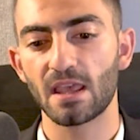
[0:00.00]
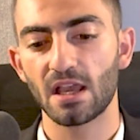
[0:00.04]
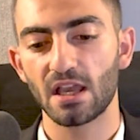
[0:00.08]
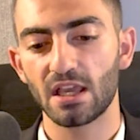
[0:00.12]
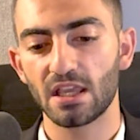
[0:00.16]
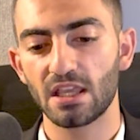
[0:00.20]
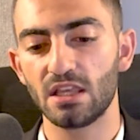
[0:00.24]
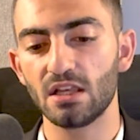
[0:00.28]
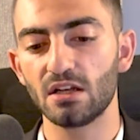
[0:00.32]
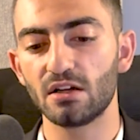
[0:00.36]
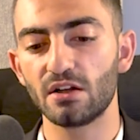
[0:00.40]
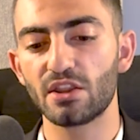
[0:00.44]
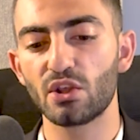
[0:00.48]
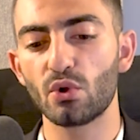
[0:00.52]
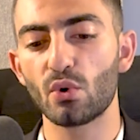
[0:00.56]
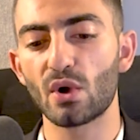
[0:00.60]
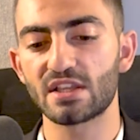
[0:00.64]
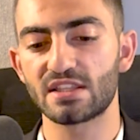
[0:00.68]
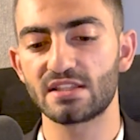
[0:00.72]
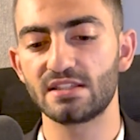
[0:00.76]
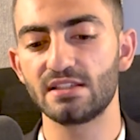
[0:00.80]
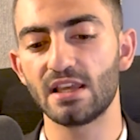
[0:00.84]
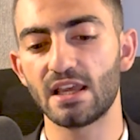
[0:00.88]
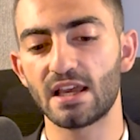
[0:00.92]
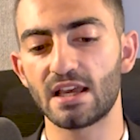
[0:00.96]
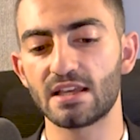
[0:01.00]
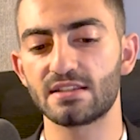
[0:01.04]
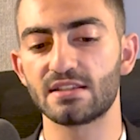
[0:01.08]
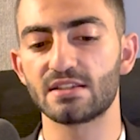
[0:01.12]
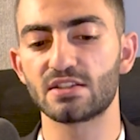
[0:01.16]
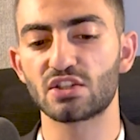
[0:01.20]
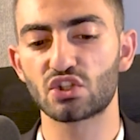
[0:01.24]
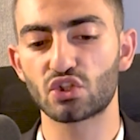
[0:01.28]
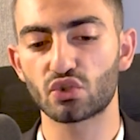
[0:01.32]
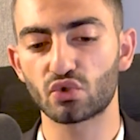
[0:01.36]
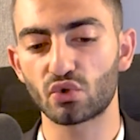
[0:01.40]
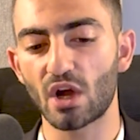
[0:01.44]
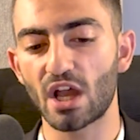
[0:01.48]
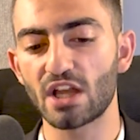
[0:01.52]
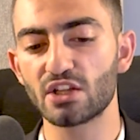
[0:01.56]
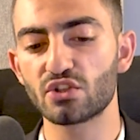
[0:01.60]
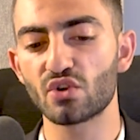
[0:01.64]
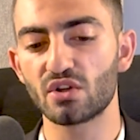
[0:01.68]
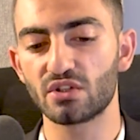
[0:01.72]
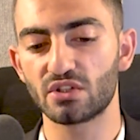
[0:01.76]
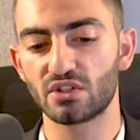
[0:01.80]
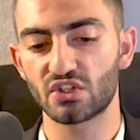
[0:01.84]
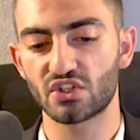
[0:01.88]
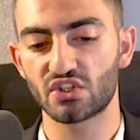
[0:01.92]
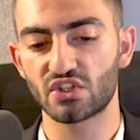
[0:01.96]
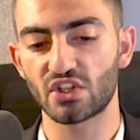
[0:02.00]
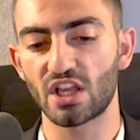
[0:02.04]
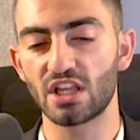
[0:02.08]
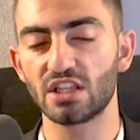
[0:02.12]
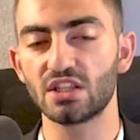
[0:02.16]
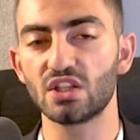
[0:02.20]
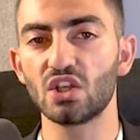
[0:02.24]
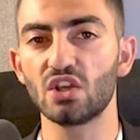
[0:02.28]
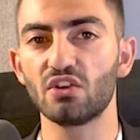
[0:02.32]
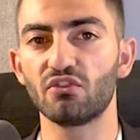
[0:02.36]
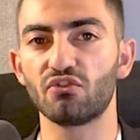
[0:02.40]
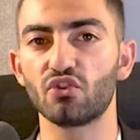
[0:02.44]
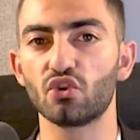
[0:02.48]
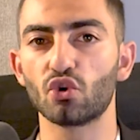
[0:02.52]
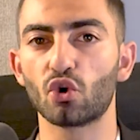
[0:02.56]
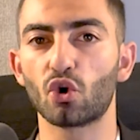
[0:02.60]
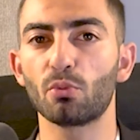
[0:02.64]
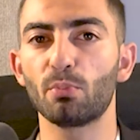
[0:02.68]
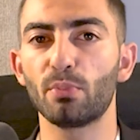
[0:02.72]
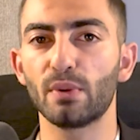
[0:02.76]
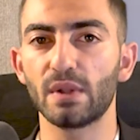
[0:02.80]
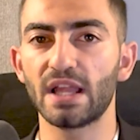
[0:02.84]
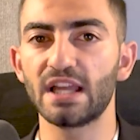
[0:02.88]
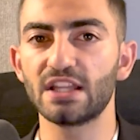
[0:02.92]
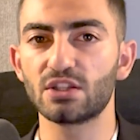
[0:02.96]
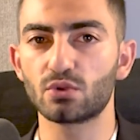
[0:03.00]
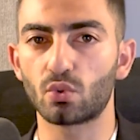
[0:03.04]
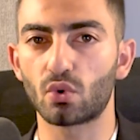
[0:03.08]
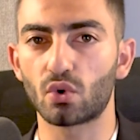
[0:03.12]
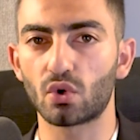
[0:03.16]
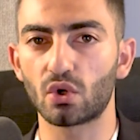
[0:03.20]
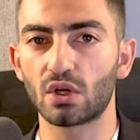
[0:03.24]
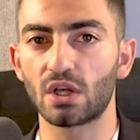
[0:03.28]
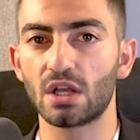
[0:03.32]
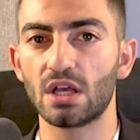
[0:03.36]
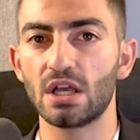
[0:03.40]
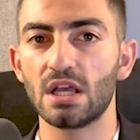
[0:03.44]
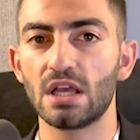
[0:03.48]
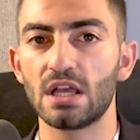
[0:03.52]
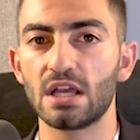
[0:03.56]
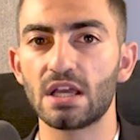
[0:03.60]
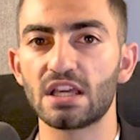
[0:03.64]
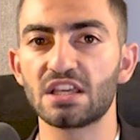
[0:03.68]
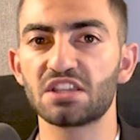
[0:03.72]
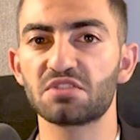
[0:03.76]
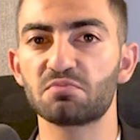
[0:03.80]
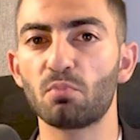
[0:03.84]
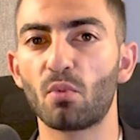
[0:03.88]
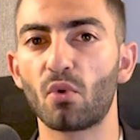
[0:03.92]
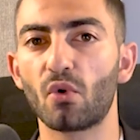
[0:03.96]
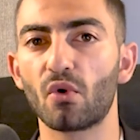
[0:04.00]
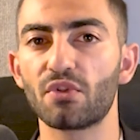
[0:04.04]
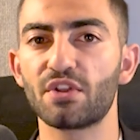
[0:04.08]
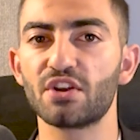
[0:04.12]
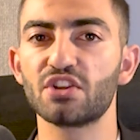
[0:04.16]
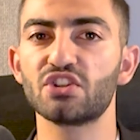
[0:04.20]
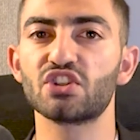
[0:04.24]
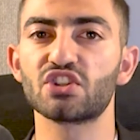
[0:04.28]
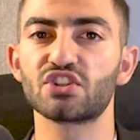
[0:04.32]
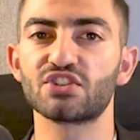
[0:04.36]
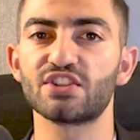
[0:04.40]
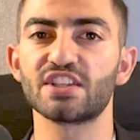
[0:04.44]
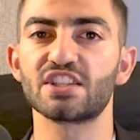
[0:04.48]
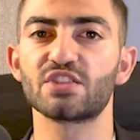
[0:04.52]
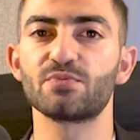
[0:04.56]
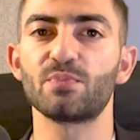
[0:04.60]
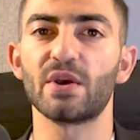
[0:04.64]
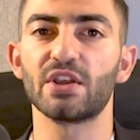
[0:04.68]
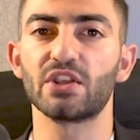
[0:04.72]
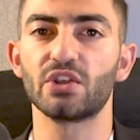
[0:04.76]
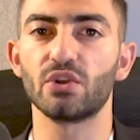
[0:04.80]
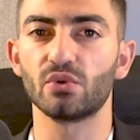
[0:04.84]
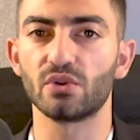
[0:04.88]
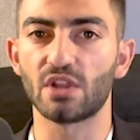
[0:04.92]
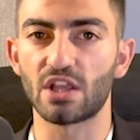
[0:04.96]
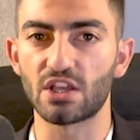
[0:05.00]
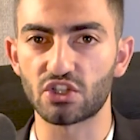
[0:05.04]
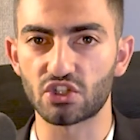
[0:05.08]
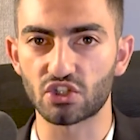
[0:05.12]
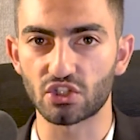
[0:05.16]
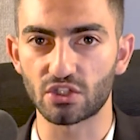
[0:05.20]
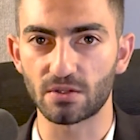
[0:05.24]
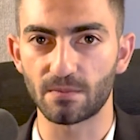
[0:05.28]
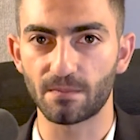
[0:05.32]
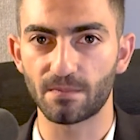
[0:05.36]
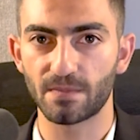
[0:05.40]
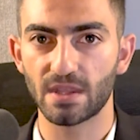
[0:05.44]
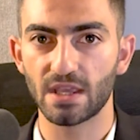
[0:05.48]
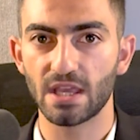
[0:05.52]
Here, the USCIS is trying to understand if your planned work is more than just a speculation.